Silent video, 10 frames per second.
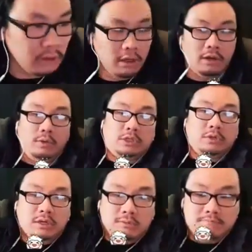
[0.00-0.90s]
uh, which
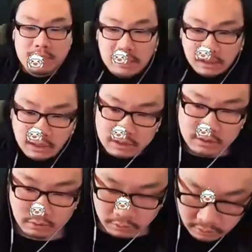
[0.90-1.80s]
you can immediately get
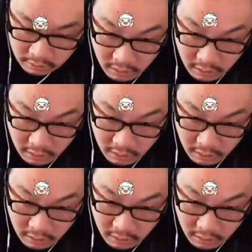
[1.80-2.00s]
sold,